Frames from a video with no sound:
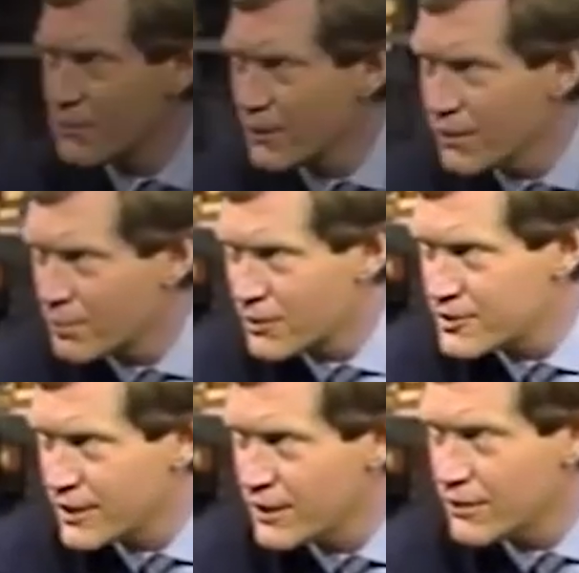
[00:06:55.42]
something you'll
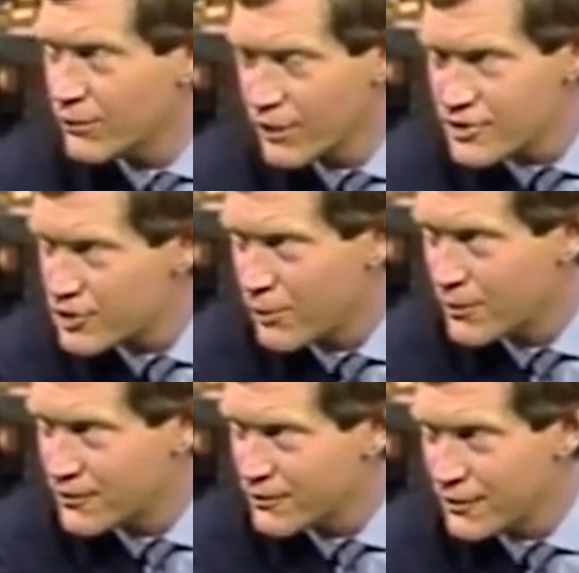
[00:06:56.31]
appreciate. We're in show
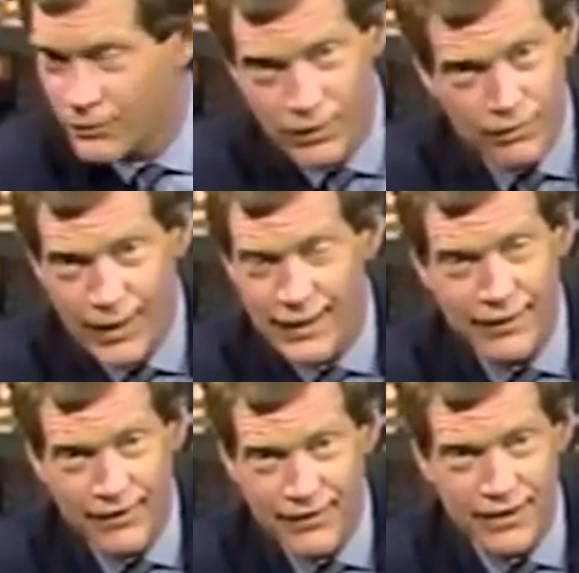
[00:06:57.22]
business, and we're right
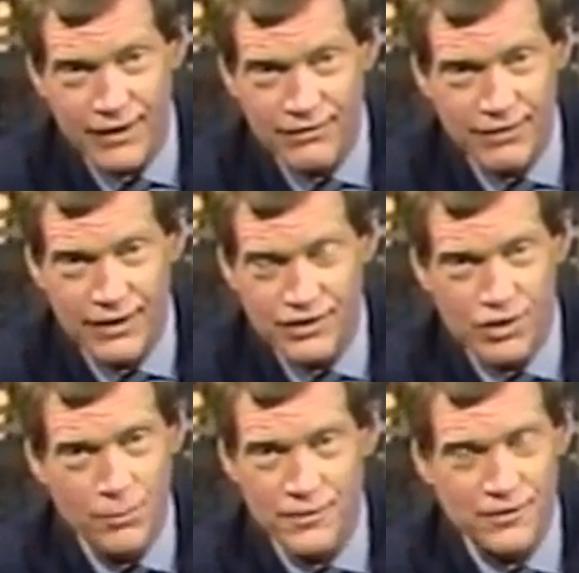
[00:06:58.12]
in the thick of uh,
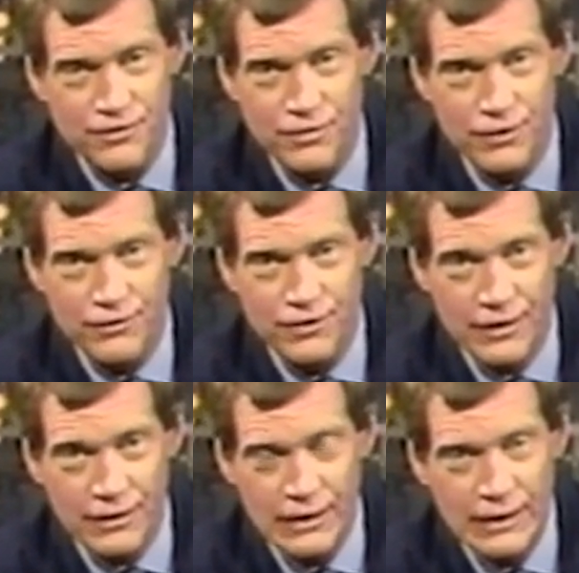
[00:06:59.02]
show business feuds
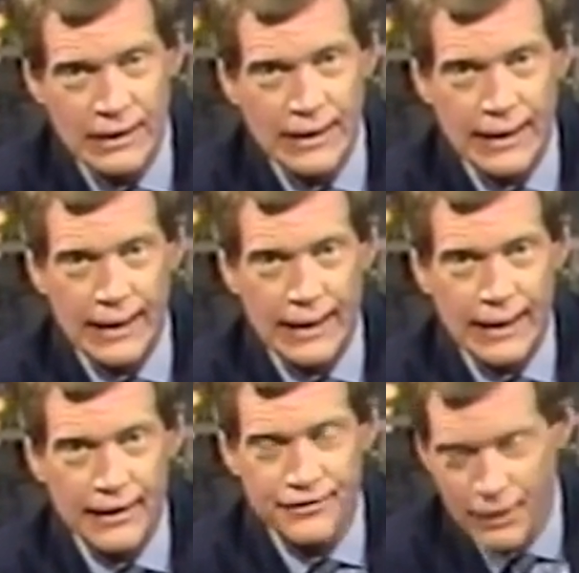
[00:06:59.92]
here.
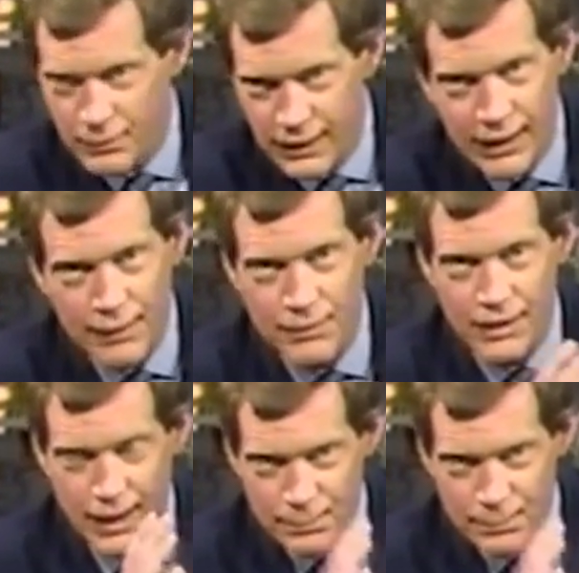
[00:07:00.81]
Uh, so I'm gonna I'm gonna